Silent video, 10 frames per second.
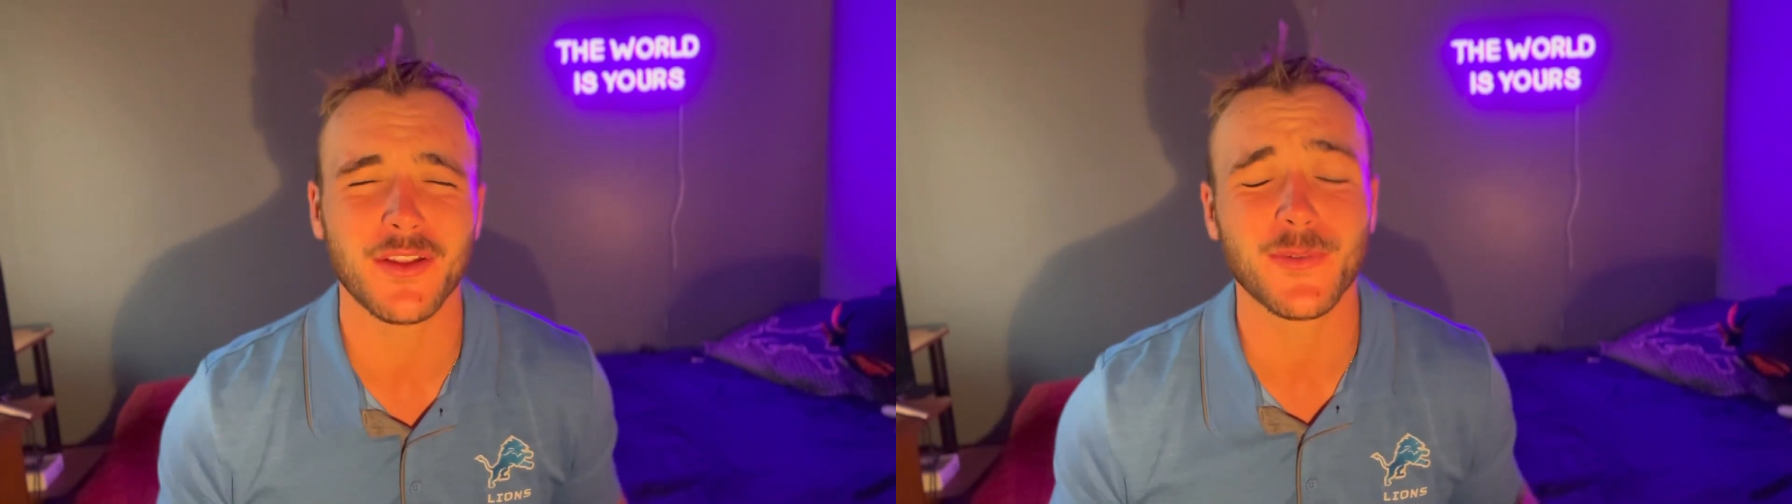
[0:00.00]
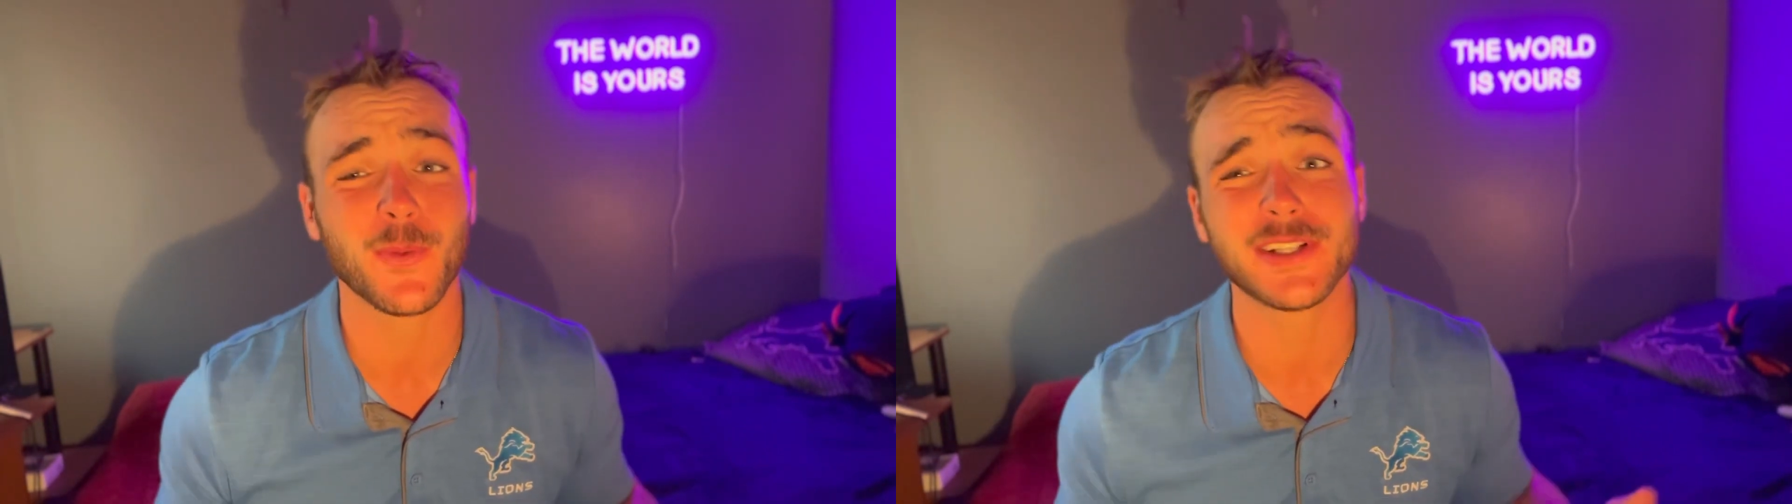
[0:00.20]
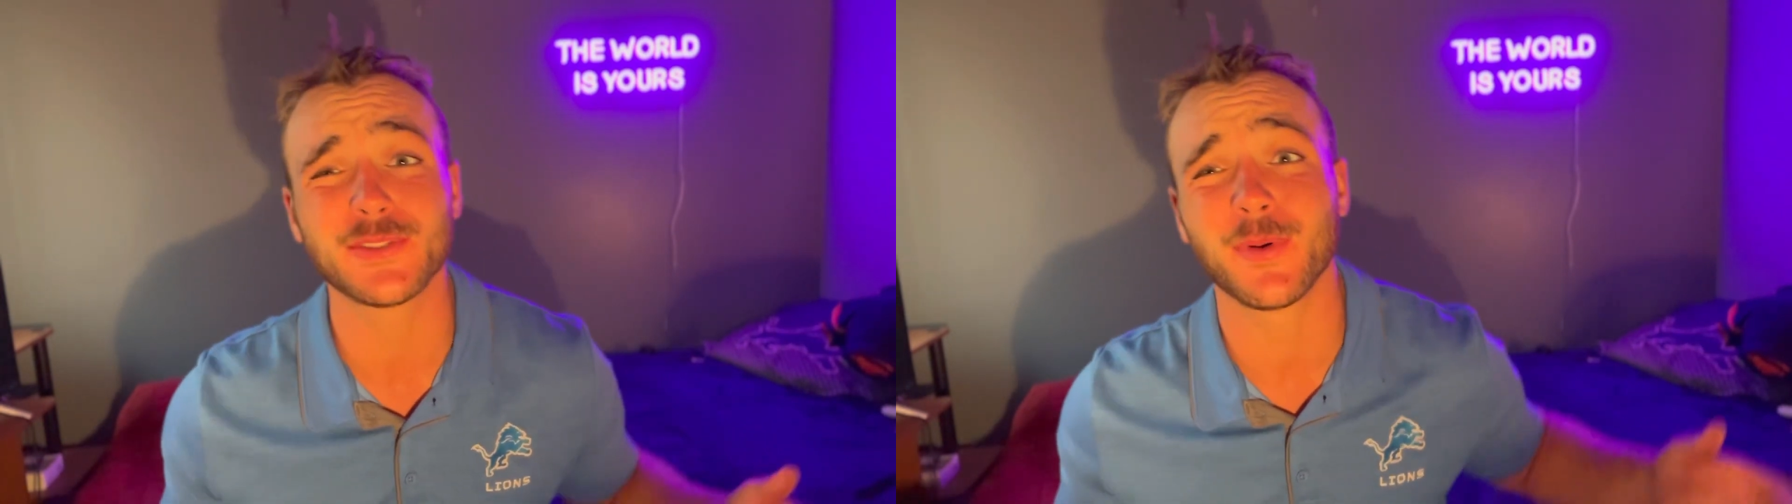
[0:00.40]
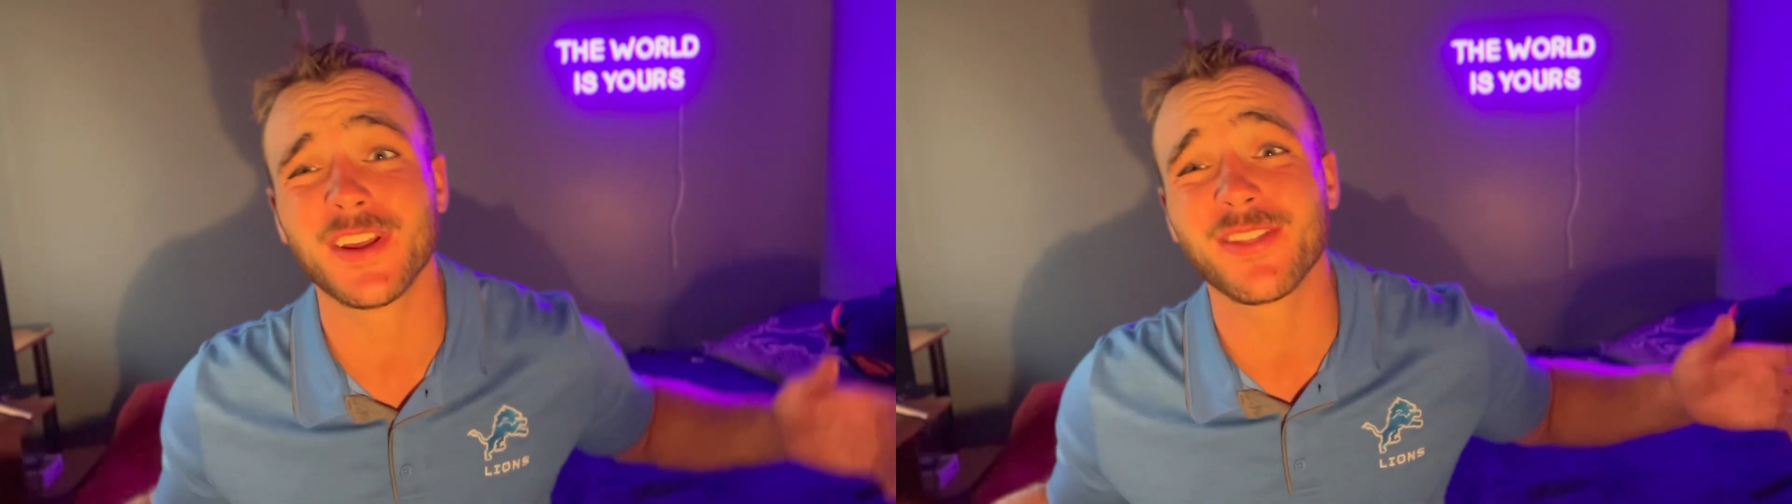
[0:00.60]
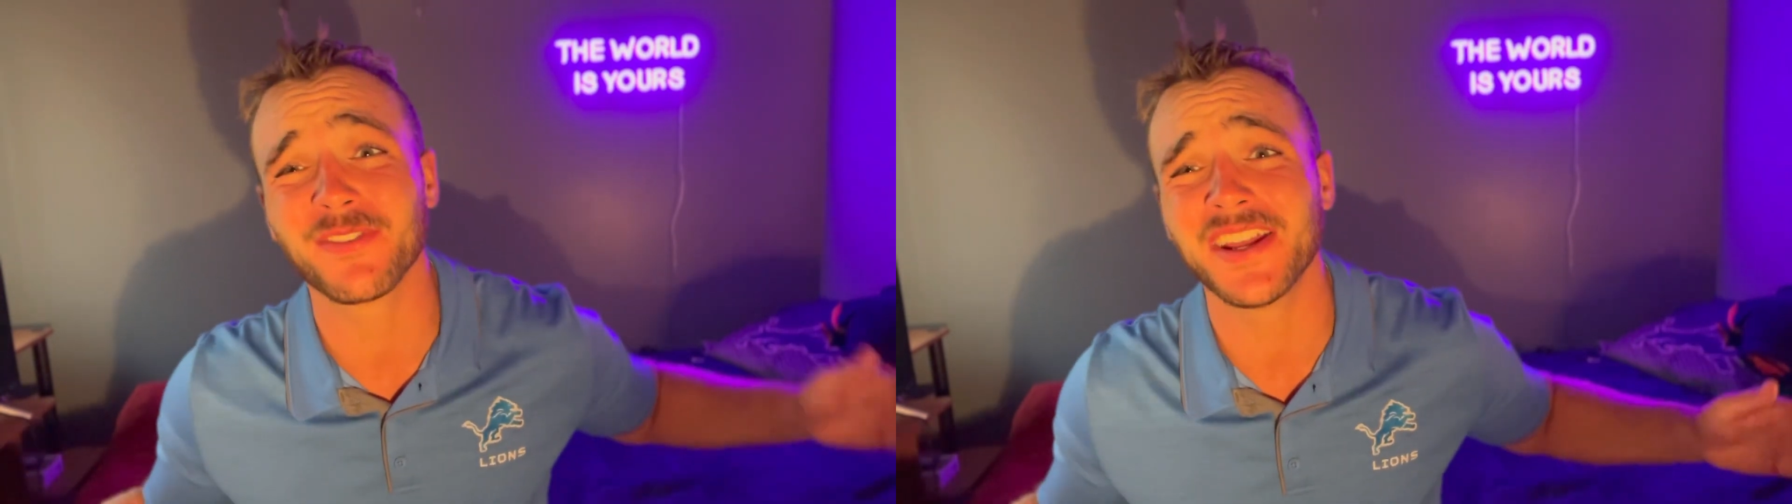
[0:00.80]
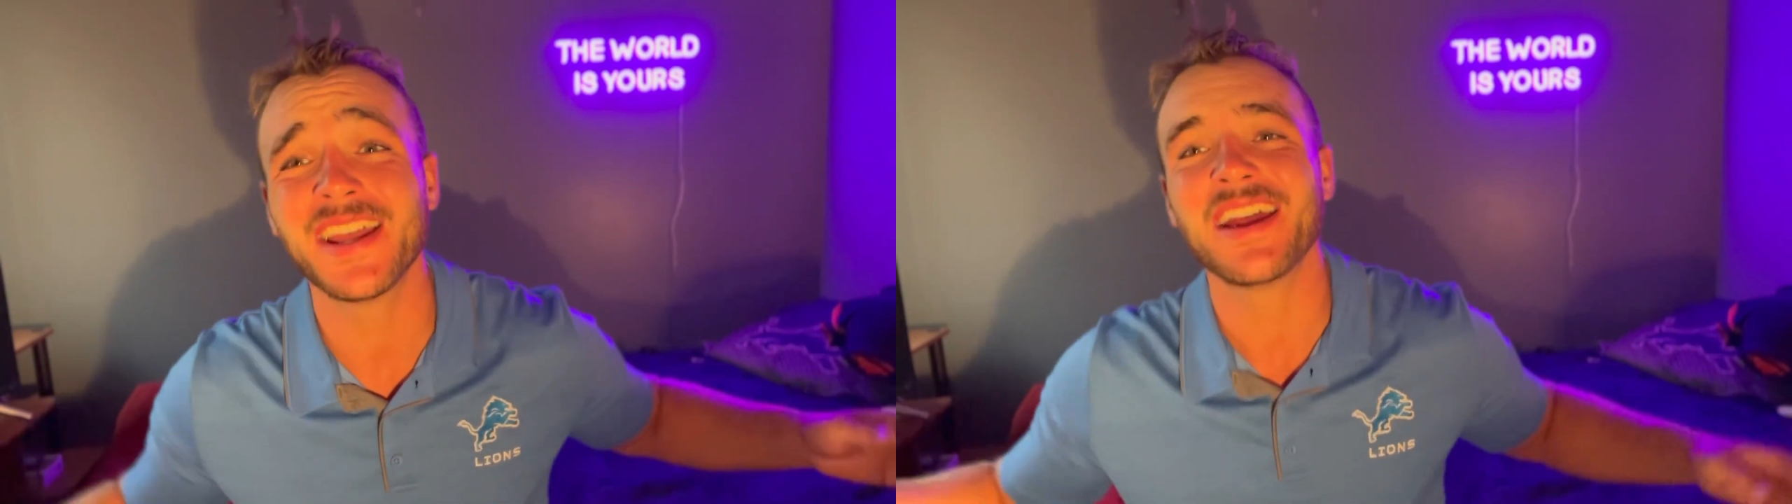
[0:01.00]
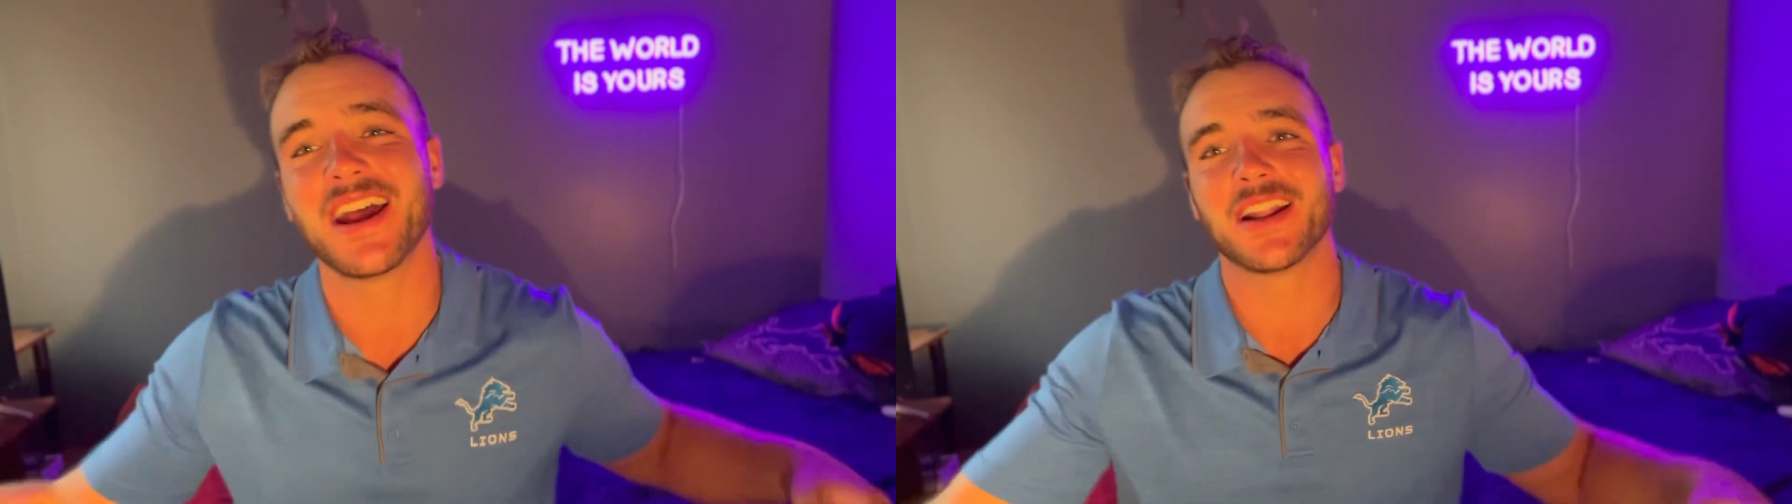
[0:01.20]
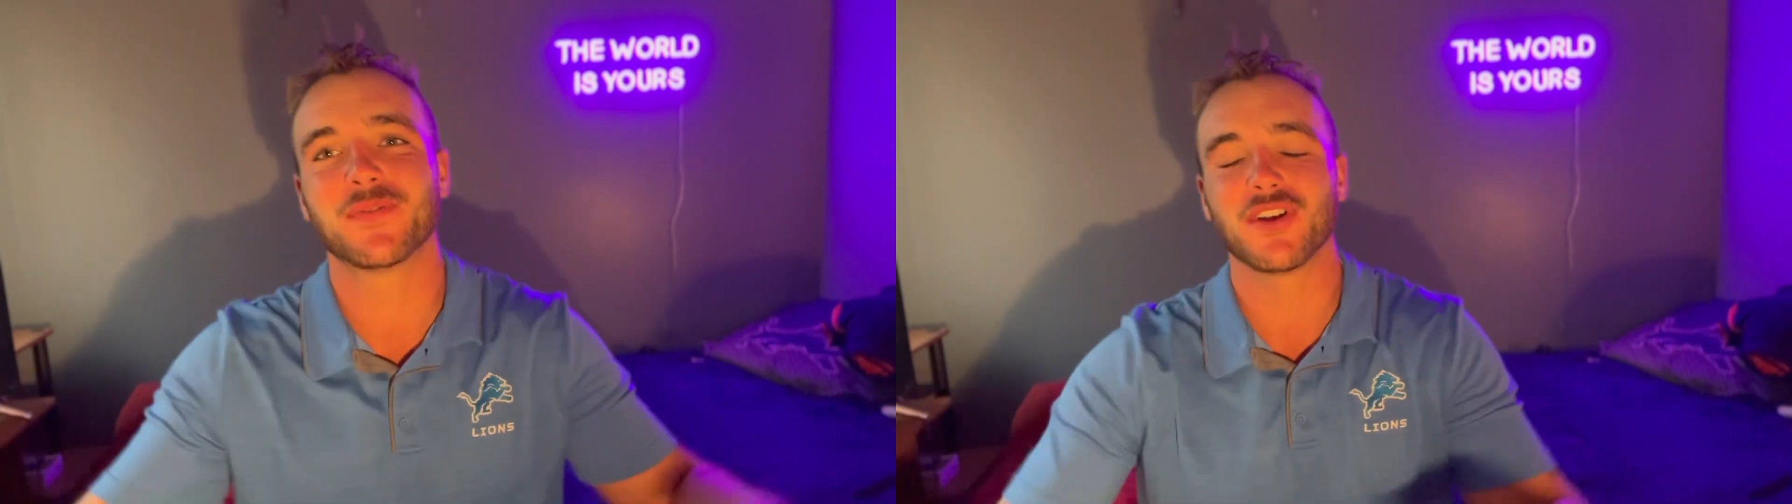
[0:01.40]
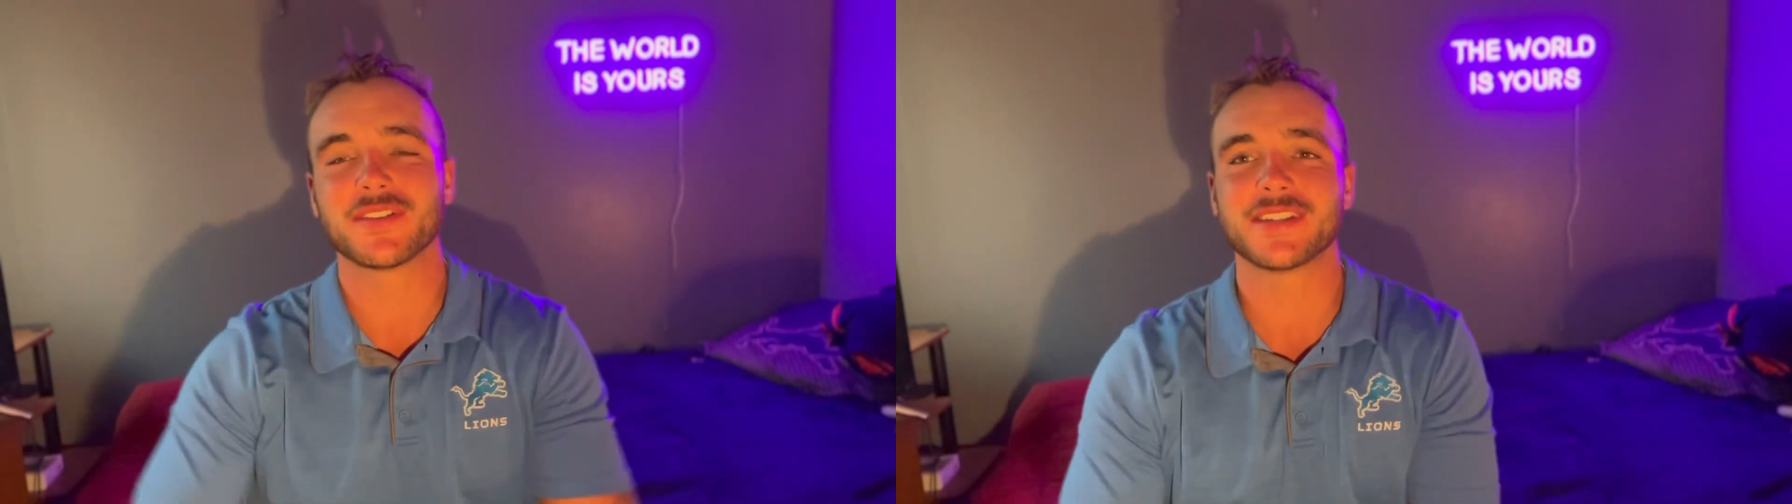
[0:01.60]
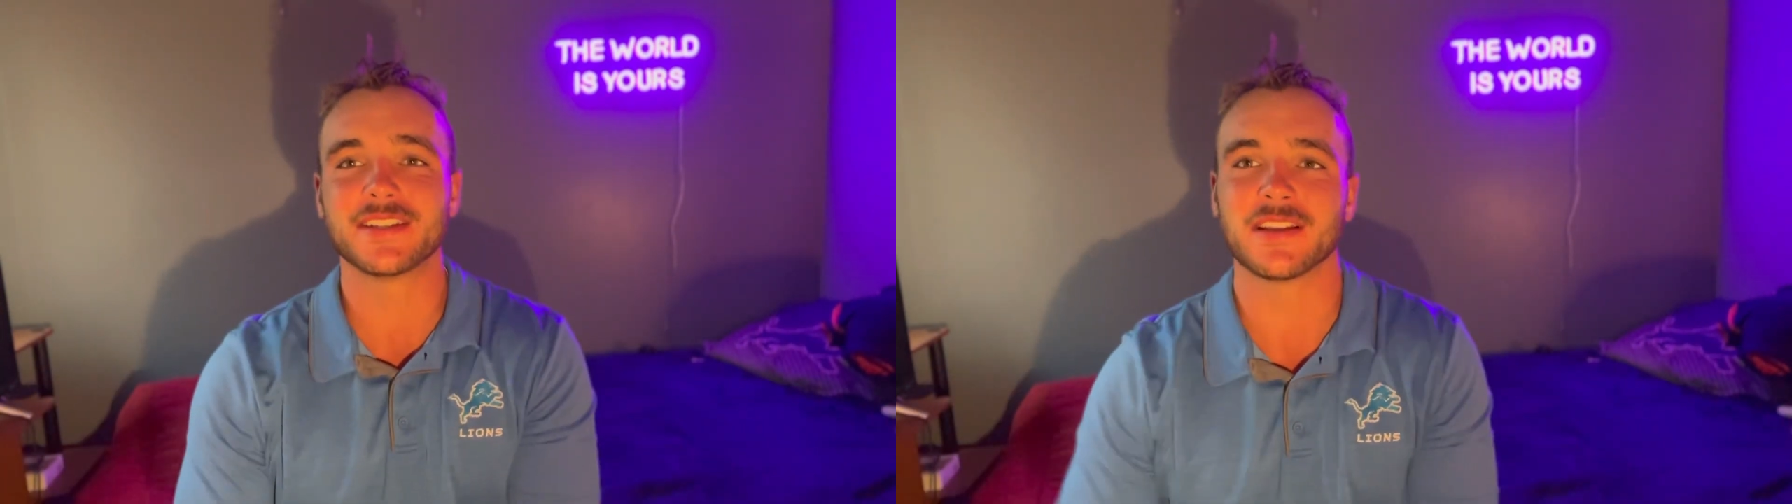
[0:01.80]
the 2023 NFL
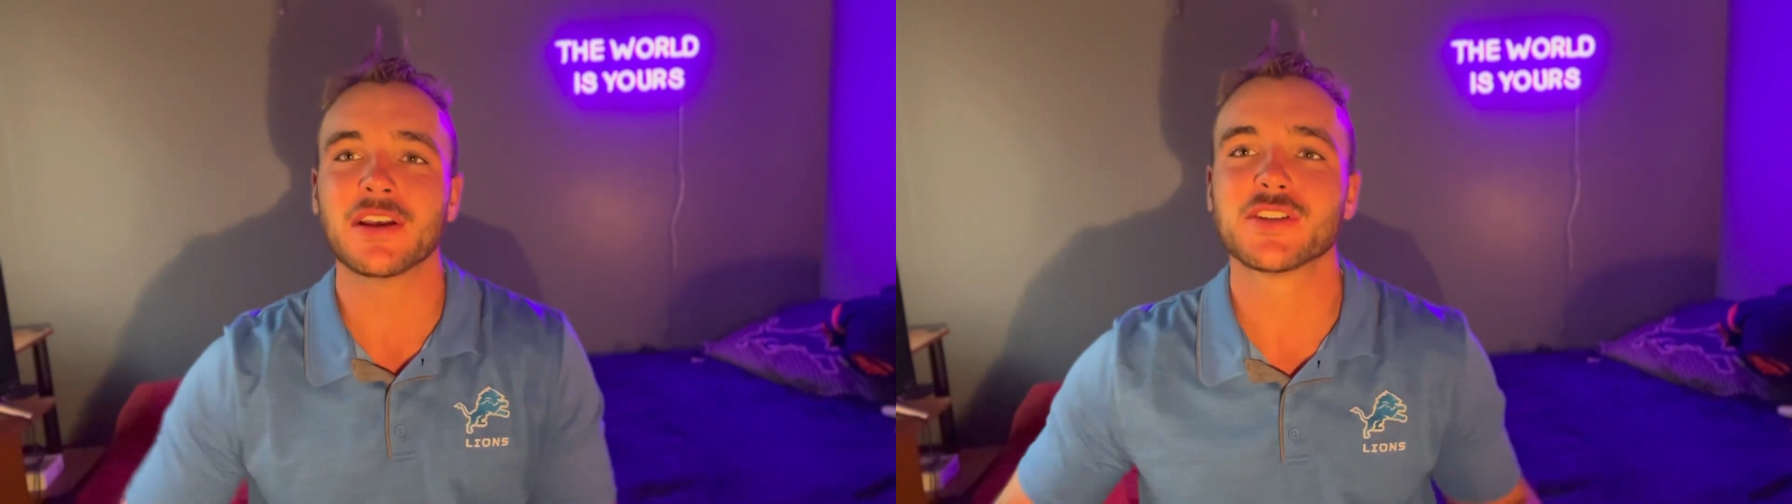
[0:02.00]
season.